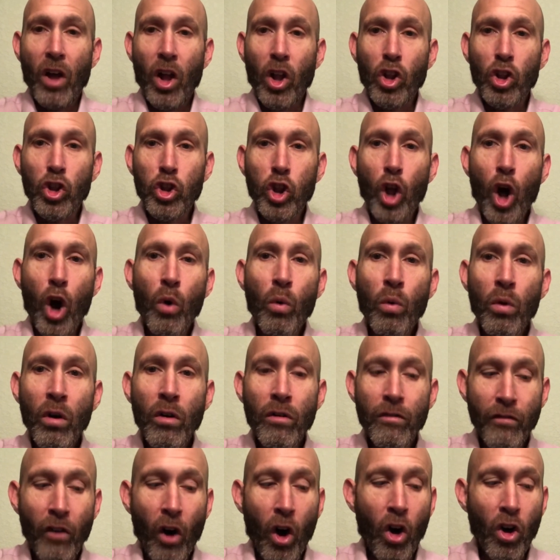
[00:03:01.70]
lower
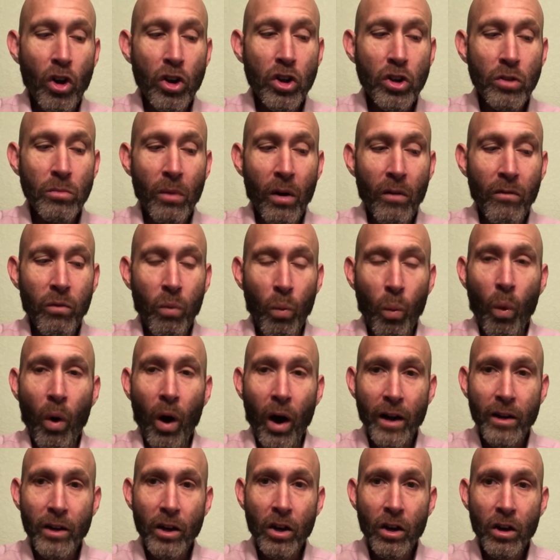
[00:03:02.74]
volume of
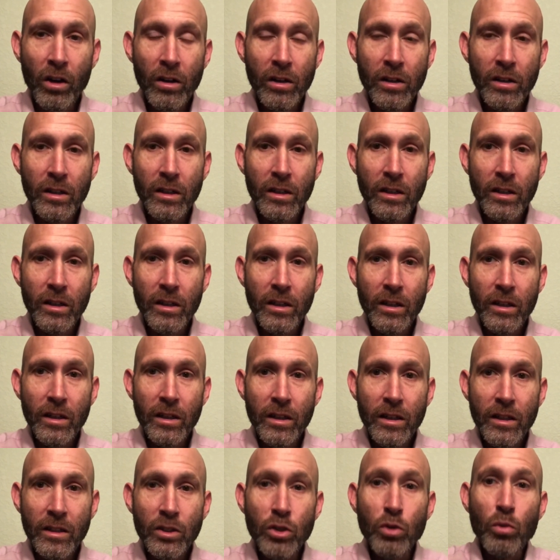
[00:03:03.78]
water
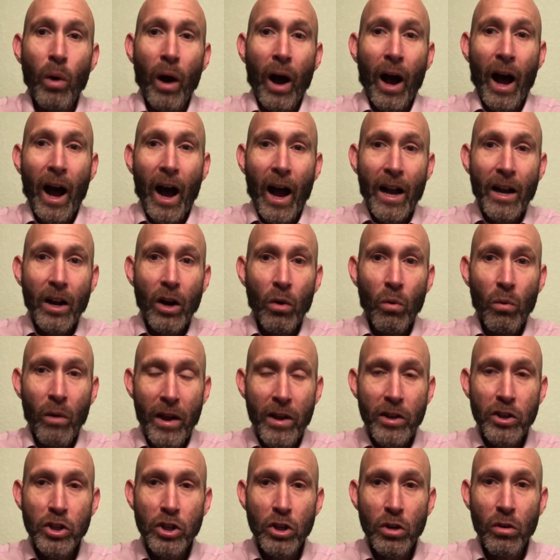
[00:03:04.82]
to higher
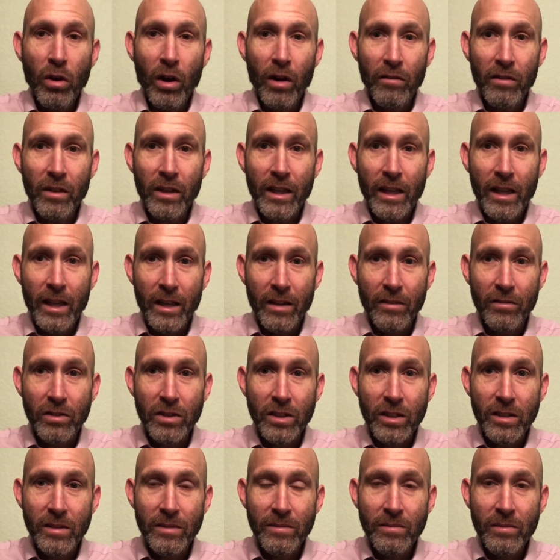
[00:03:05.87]
ratio of
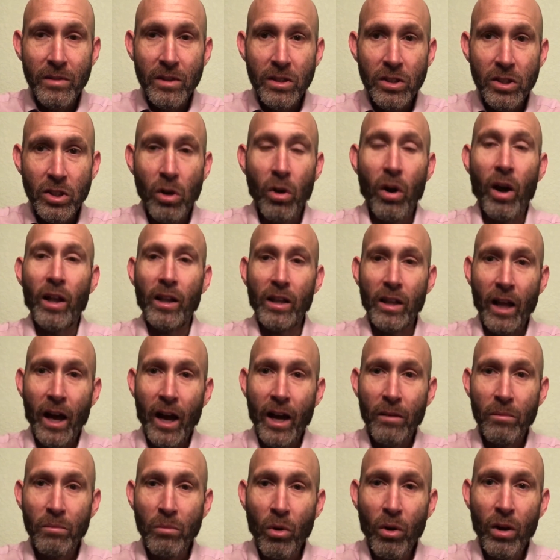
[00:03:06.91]
leaves. So a
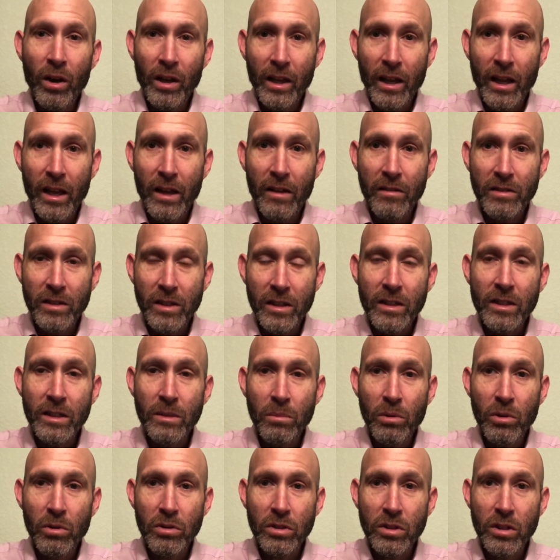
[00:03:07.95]
lot more leaves than a
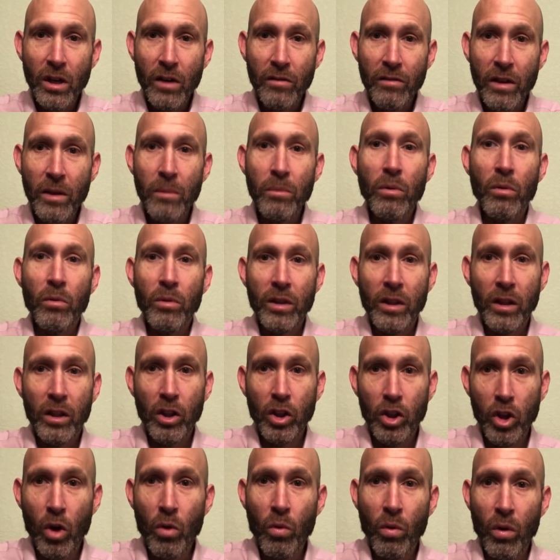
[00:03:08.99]
typical serving, but with
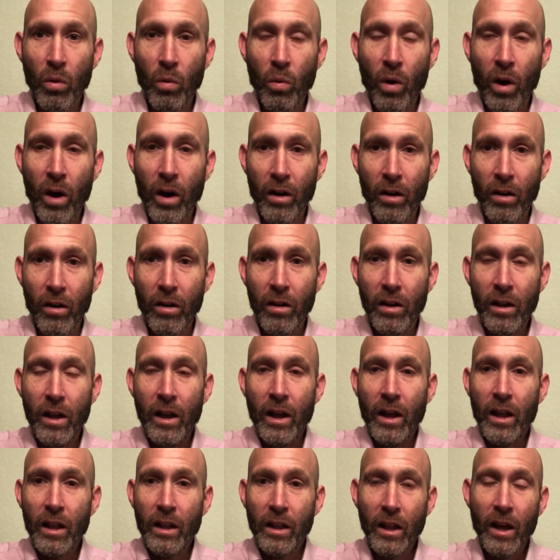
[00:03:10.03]
lower water.
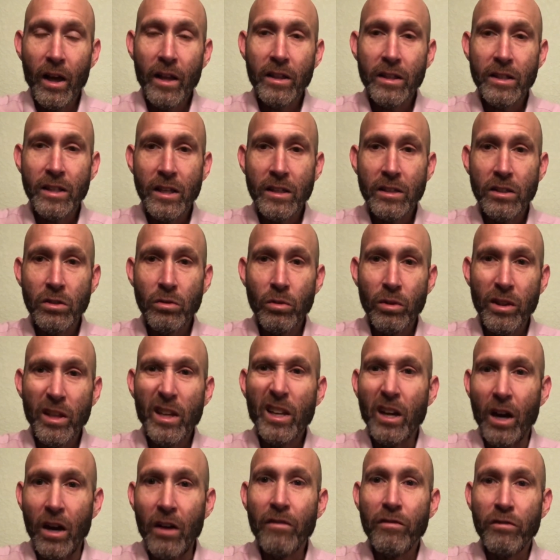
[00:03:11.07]
A lot of this has to do with the
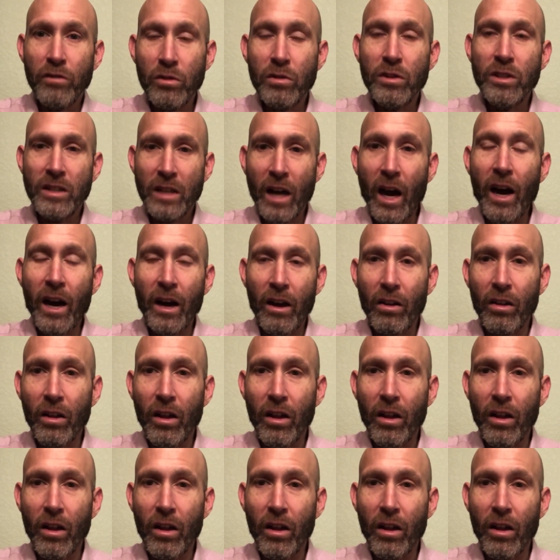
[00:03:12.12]
Gung Fu style